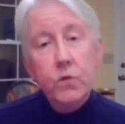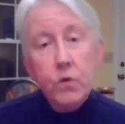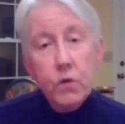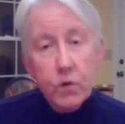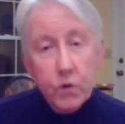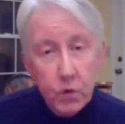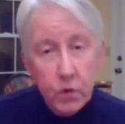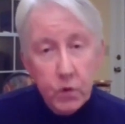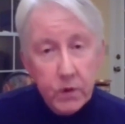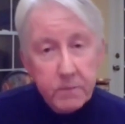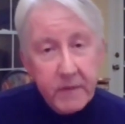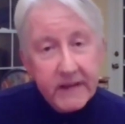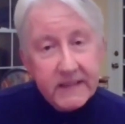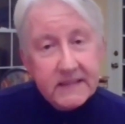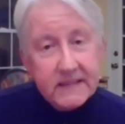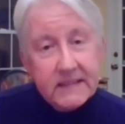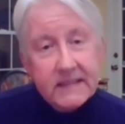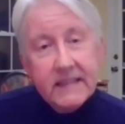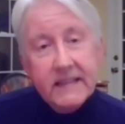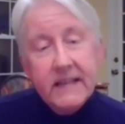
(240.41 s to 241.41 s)
or who had
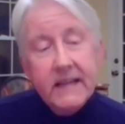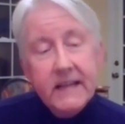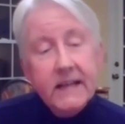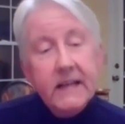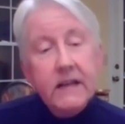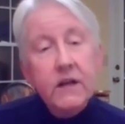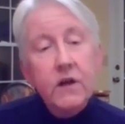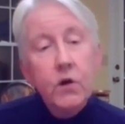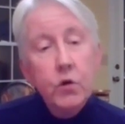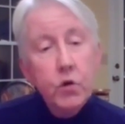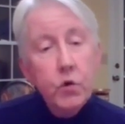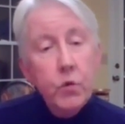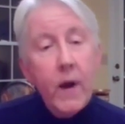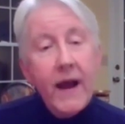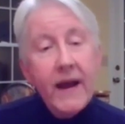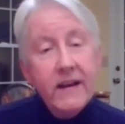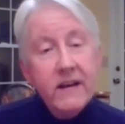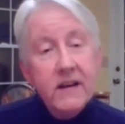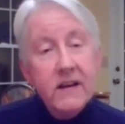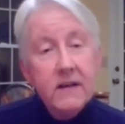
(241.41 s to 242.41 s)
been sick, who
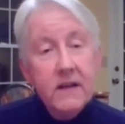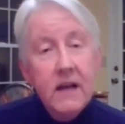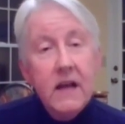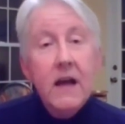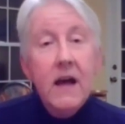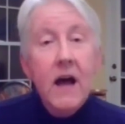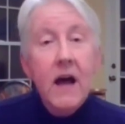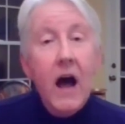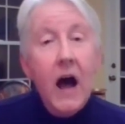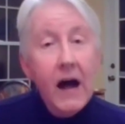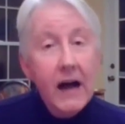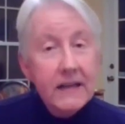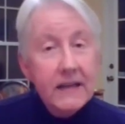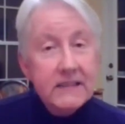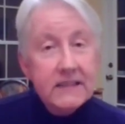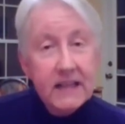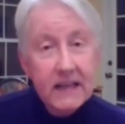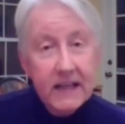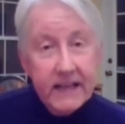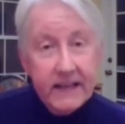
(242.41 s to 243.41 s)
had to
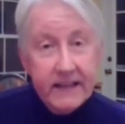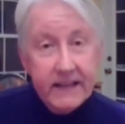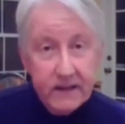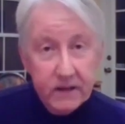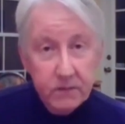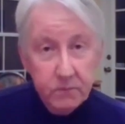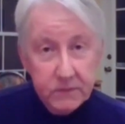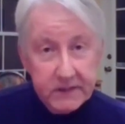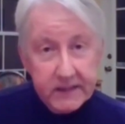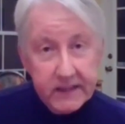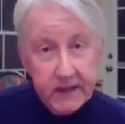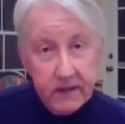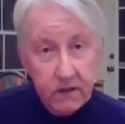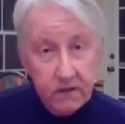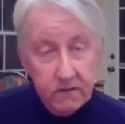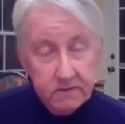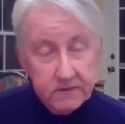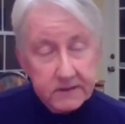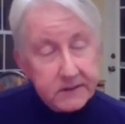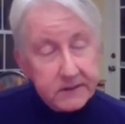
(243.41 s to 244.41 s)
isolate
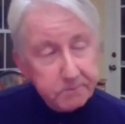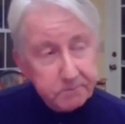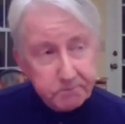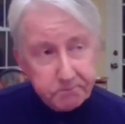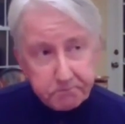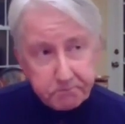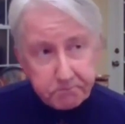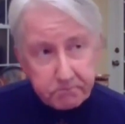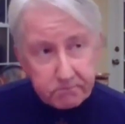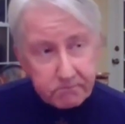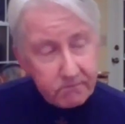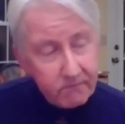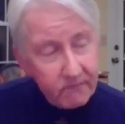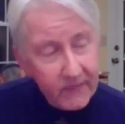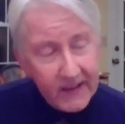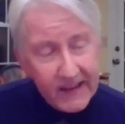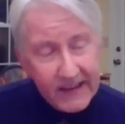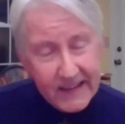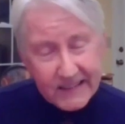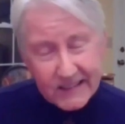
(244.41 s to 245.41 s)
themselves.
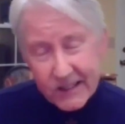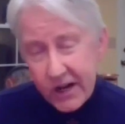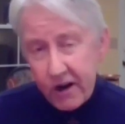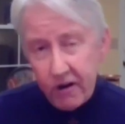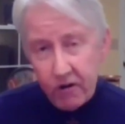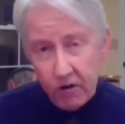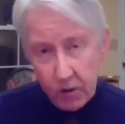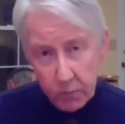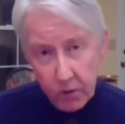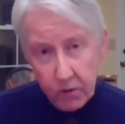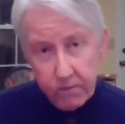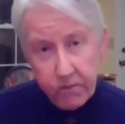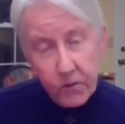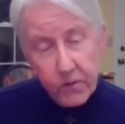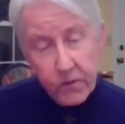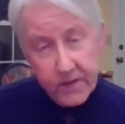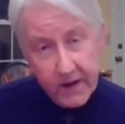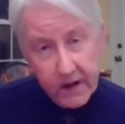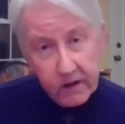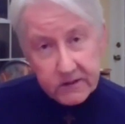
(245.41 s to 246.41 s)
It's terrible for
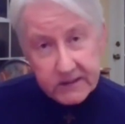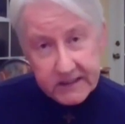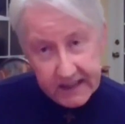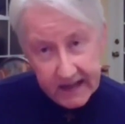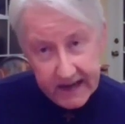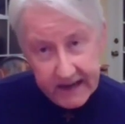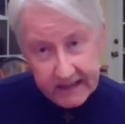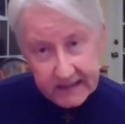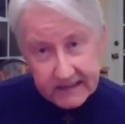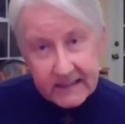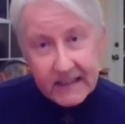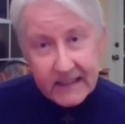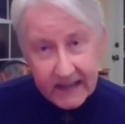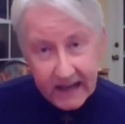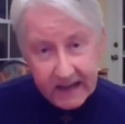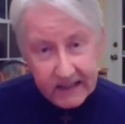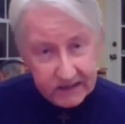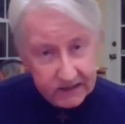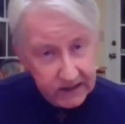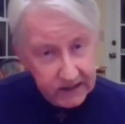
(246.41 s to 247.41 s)
their sakes,
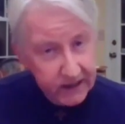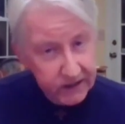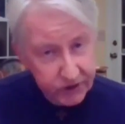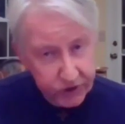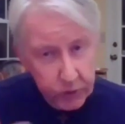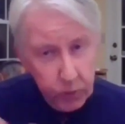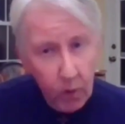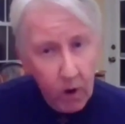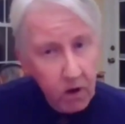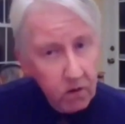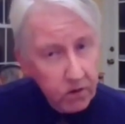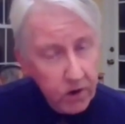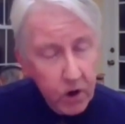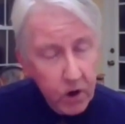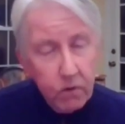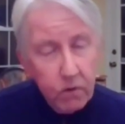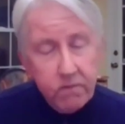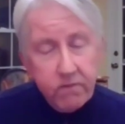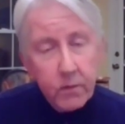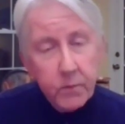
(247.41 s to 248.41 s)
as you all
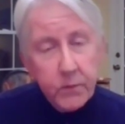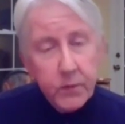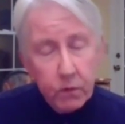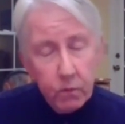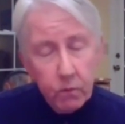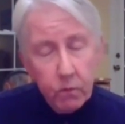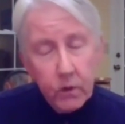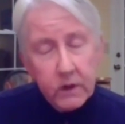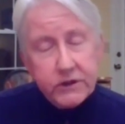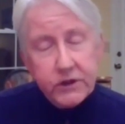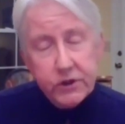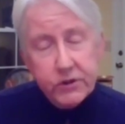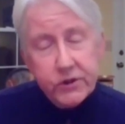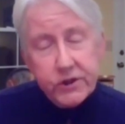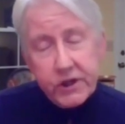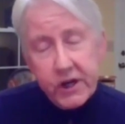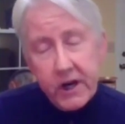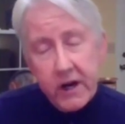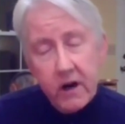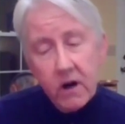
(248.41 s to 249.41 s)
know from what you
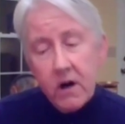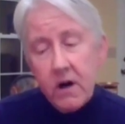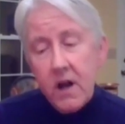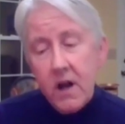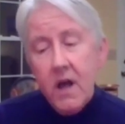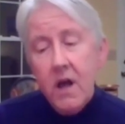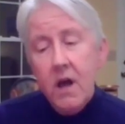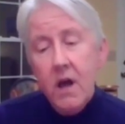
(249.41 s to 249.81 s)
shared.